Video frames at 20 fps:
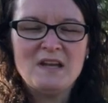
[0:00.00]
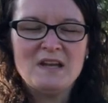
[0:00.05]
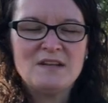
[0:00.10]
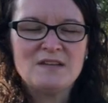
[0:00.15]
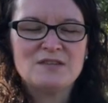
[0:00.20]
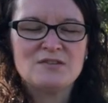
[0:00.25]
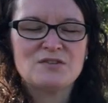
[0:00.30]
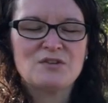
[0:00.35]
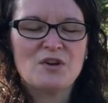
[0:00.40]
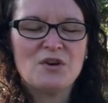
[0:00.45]

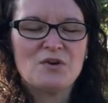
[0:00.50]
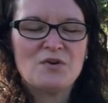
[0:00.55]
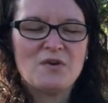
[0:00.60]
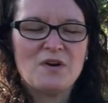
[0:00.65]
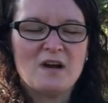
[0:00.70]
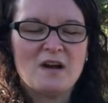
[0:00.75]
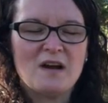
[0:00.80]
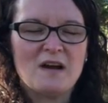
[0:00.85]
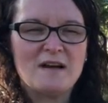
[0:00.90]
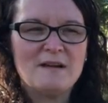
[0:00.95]
So
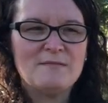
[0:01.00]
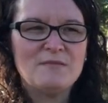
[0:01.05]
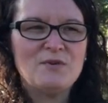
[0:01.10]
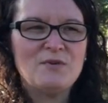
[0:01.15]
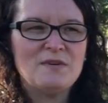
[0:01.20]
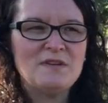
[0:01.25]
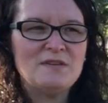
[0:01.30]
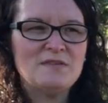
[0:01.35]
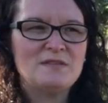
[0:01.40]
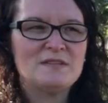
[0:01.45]
I'm
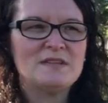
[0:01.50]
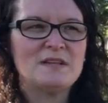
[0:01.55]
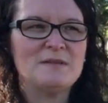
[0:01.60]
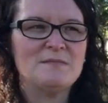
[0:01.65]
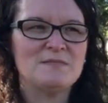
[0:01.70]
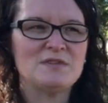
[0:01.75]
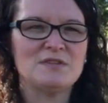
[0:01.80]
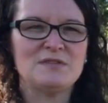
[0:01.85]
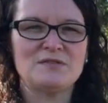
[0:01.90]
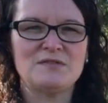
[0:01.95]
going to
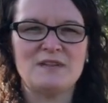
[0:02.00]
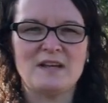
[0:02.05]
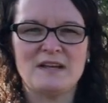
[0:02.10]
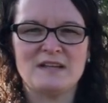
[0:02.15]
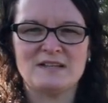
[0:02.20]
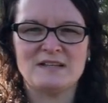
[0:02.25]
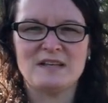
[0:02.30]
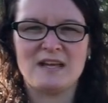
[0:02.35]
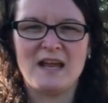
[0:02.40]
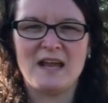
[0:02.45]
attempt to do that
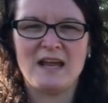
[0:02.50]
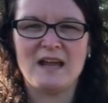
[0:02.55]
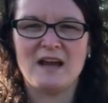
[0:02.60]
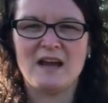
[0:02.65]
today.